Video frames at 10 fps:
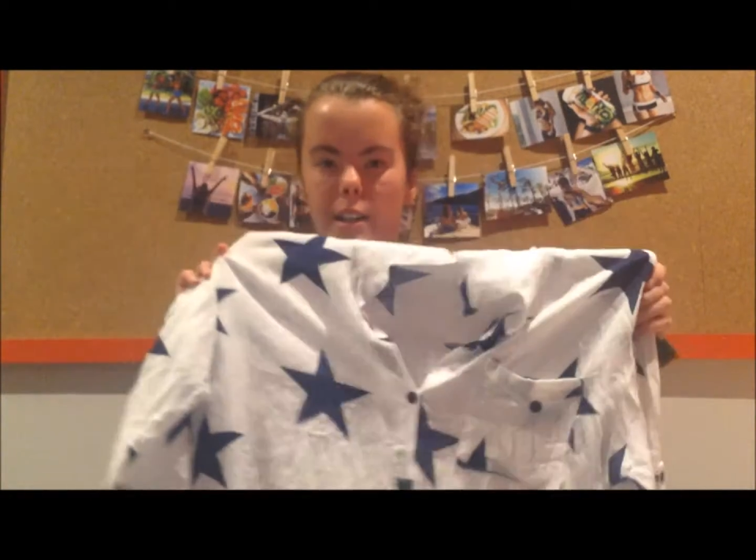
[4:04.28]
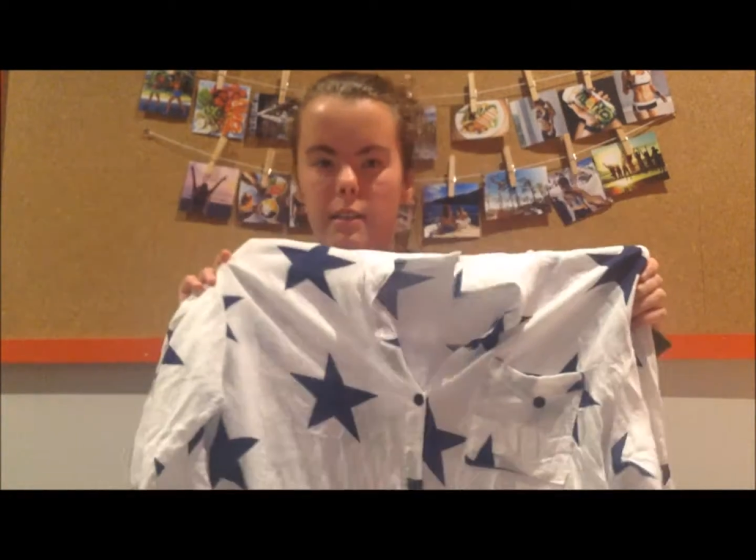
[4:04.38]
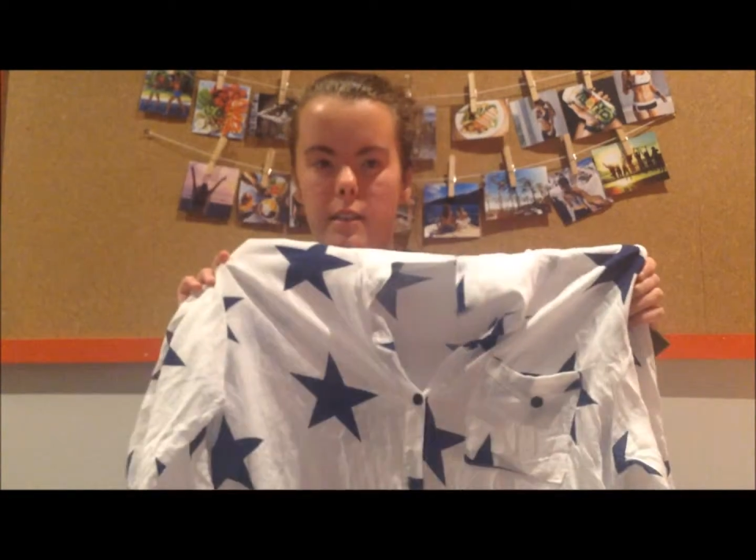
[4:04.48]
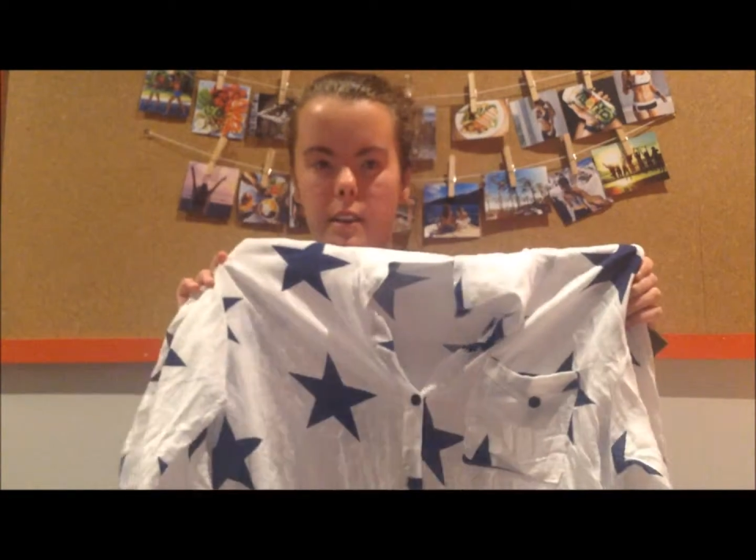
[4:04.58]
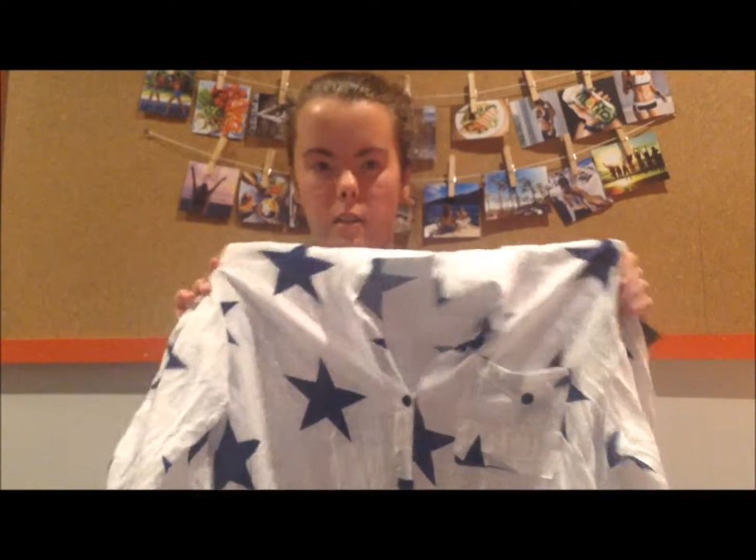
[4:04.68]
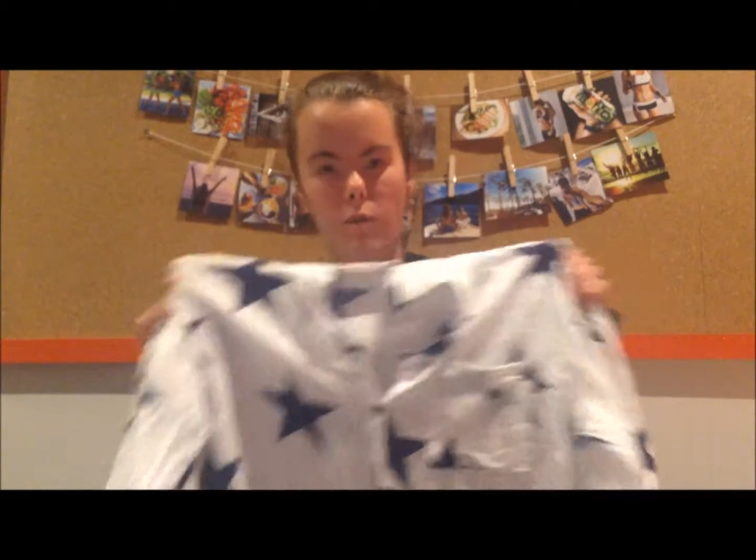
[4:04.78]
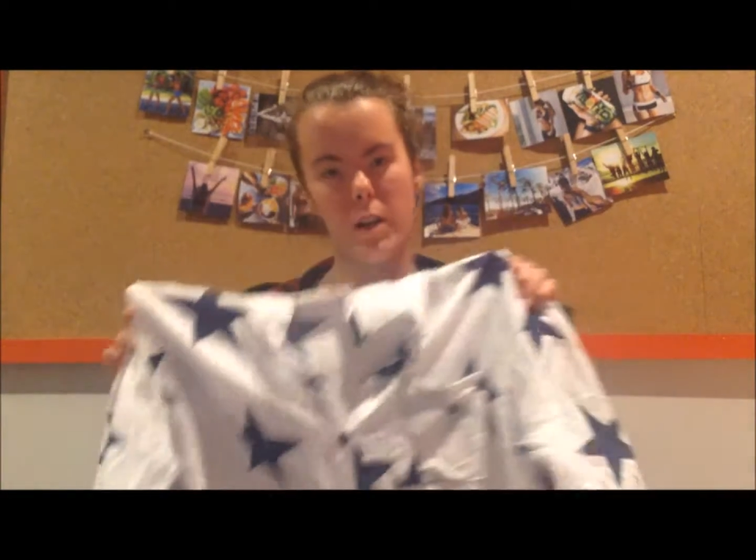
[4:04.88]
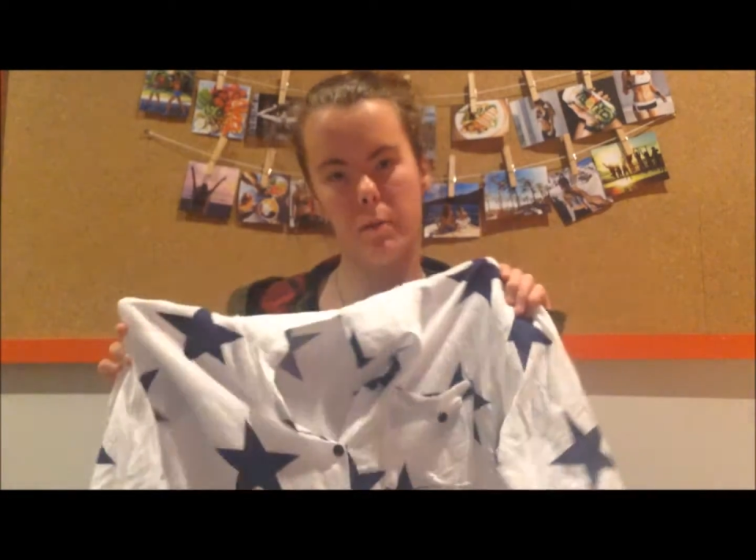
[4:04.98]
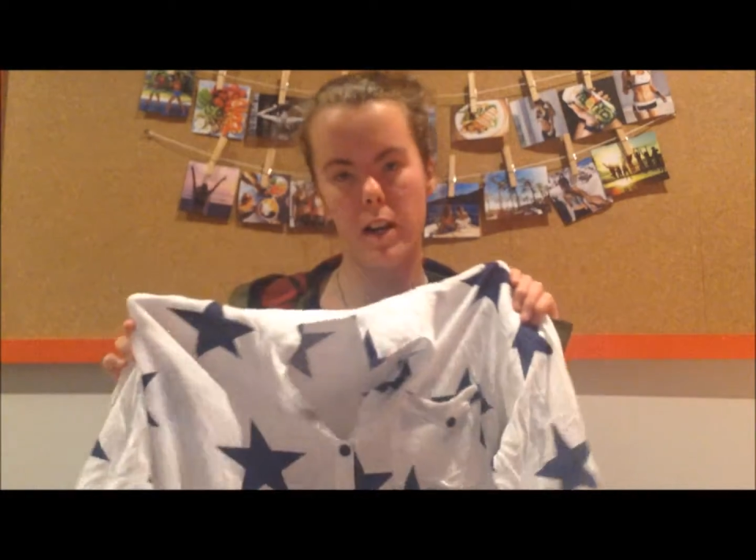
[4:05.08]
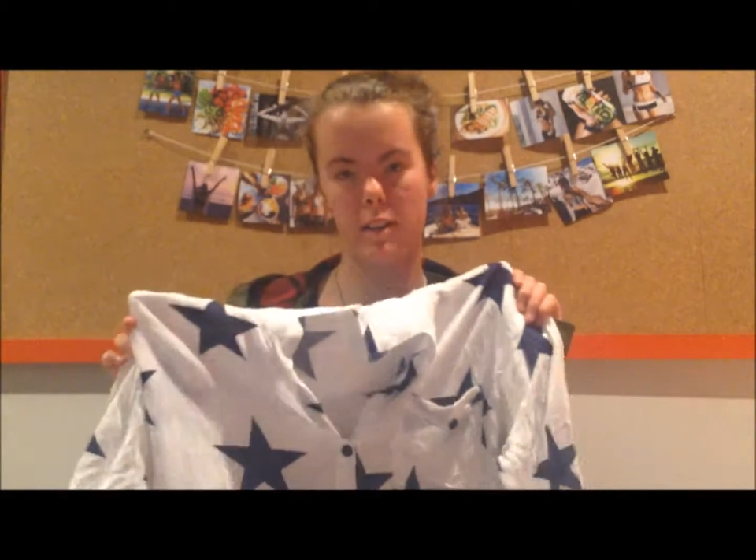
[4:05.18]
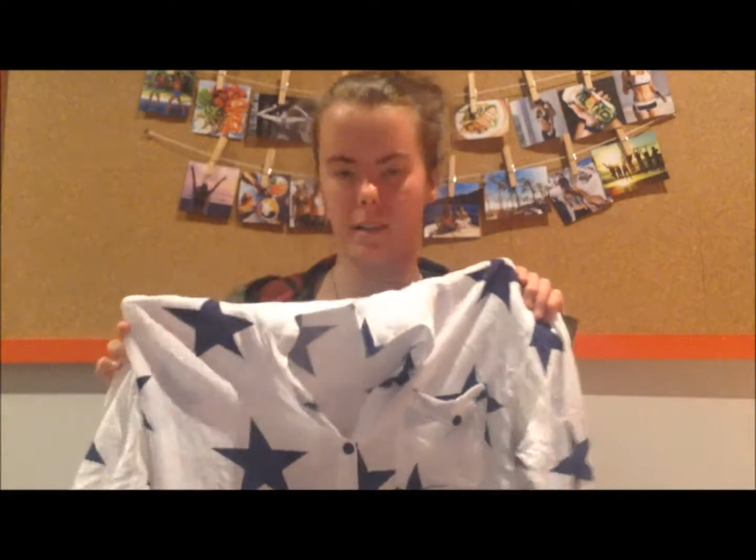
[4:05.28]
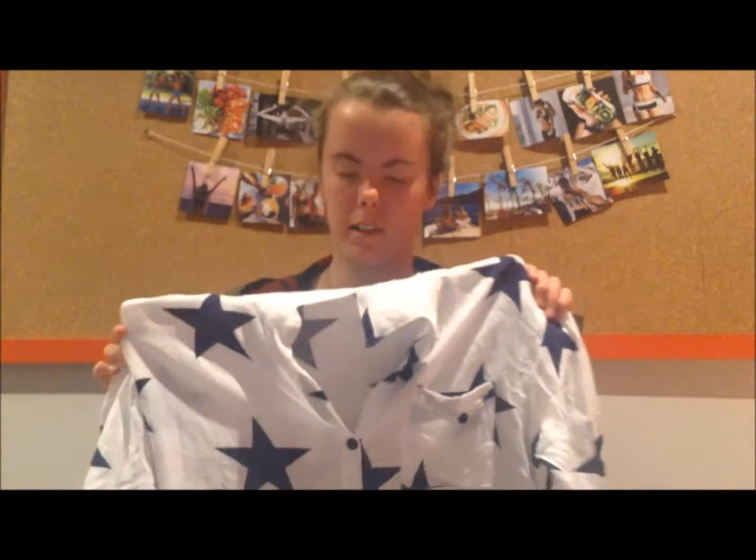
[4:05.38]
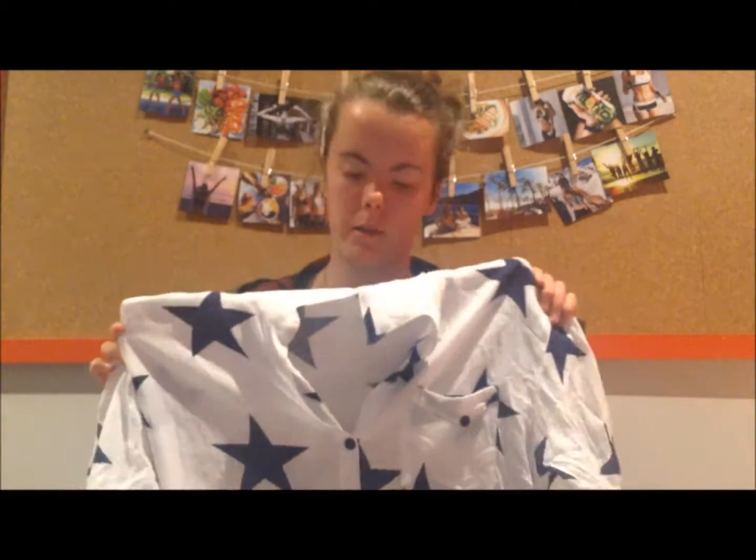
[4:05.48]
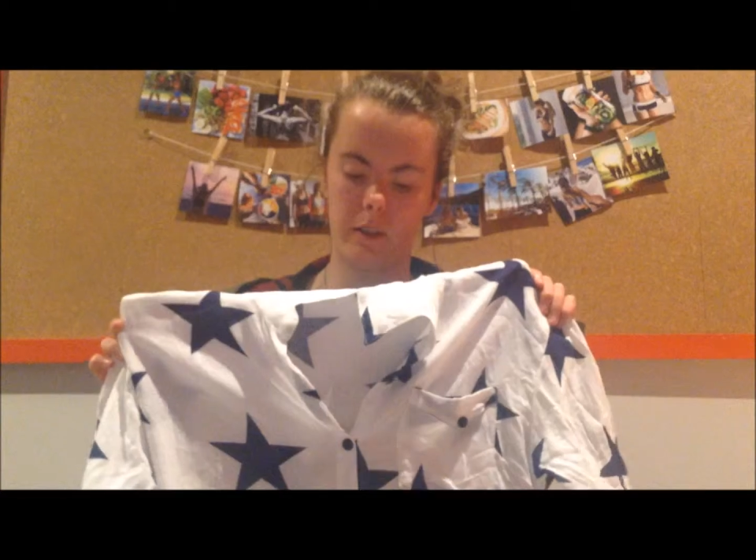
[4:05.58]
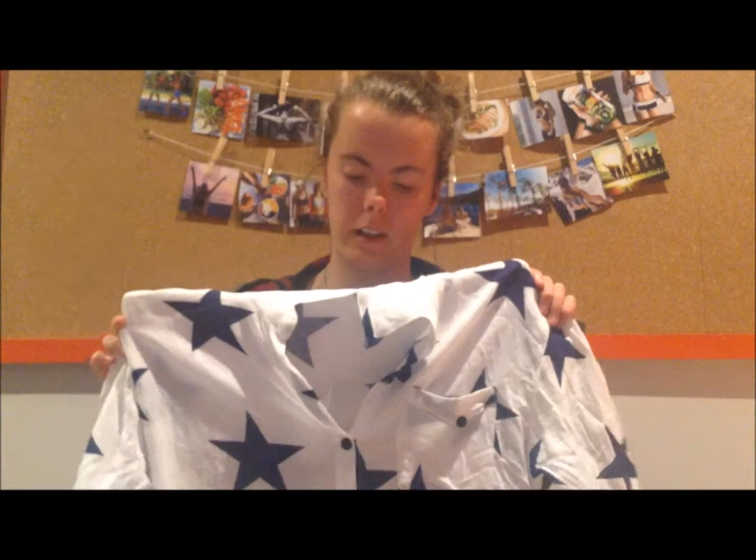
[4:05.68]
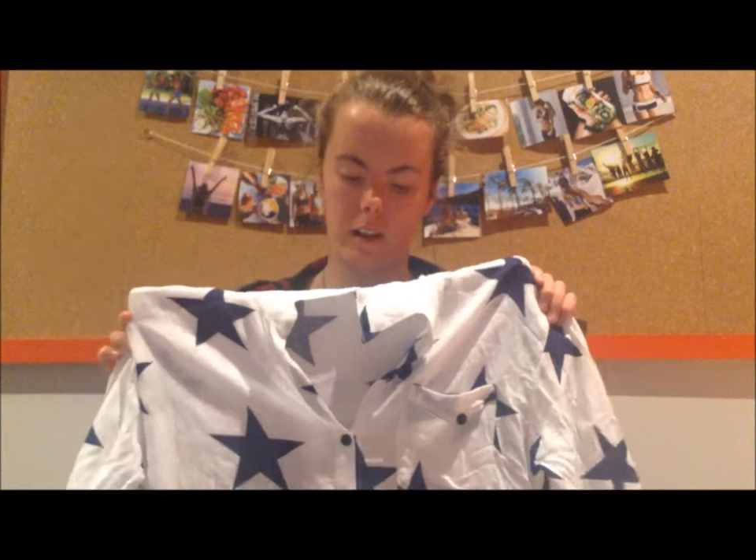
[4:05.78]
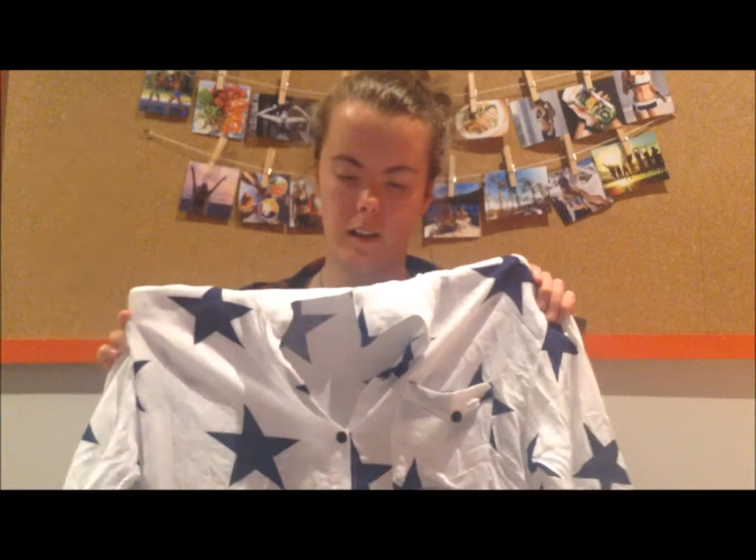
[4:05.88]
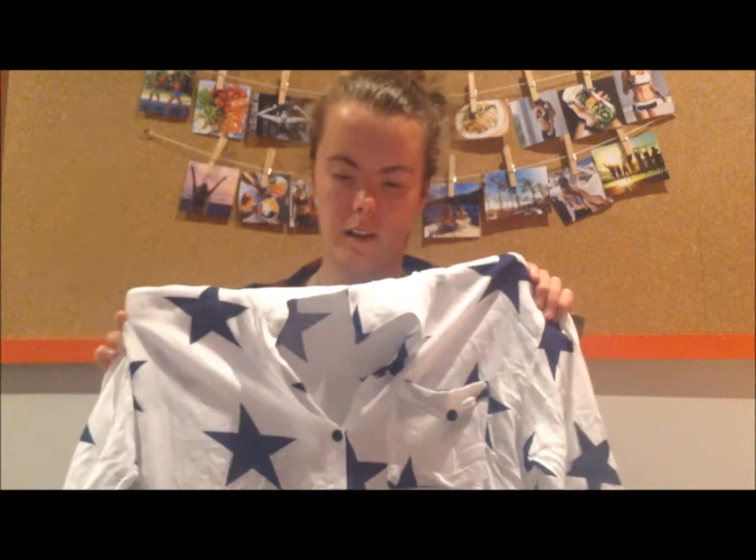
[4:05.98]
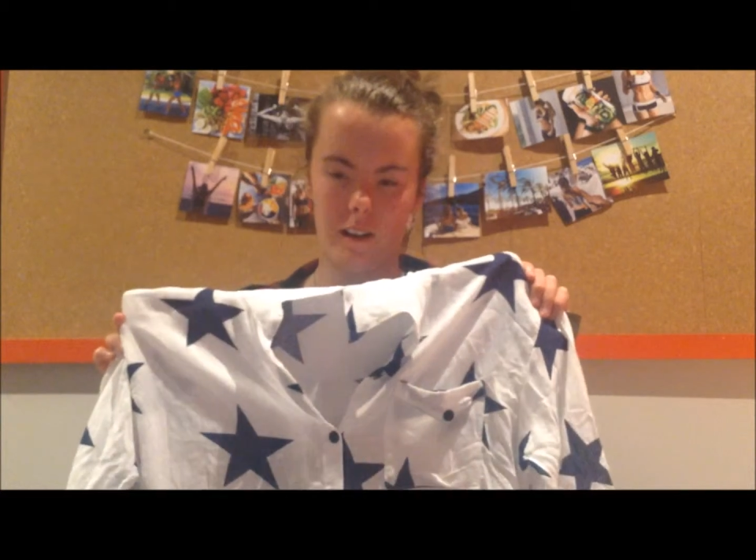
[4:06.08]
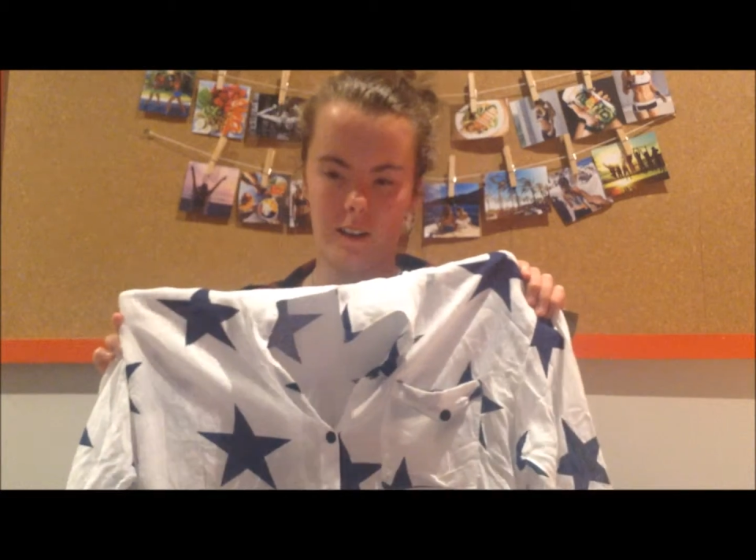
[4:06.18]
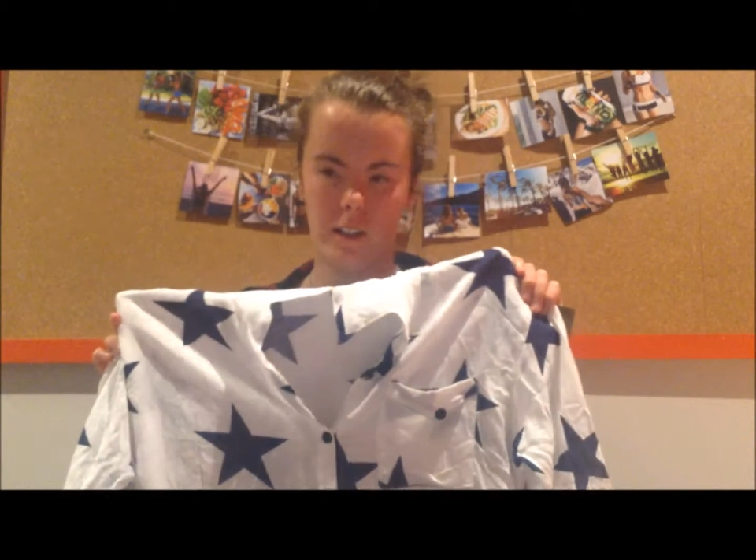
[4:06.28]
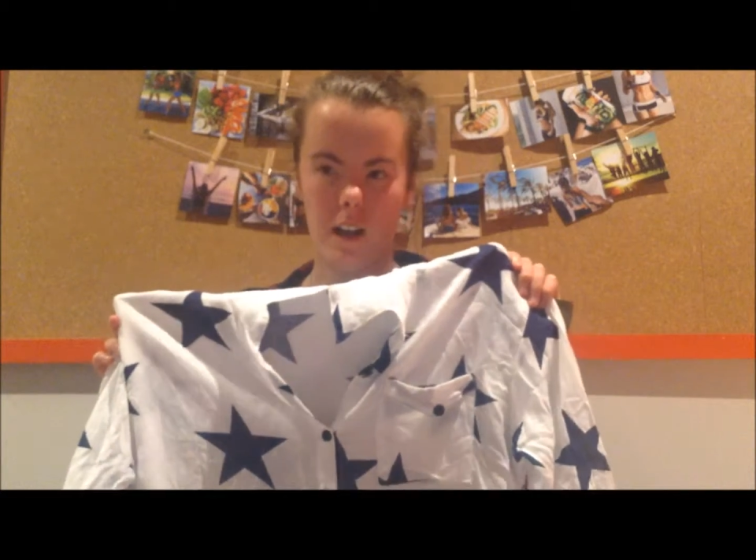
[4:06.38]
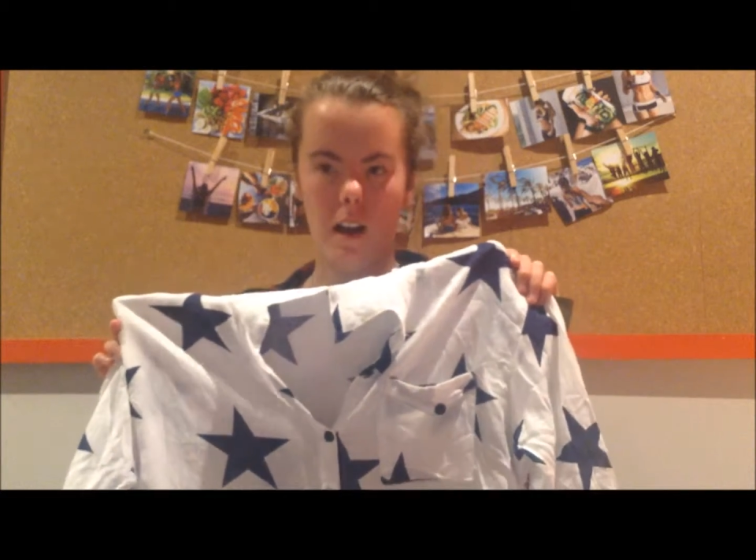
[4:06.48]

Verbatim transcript: I just need red pants to go with that, and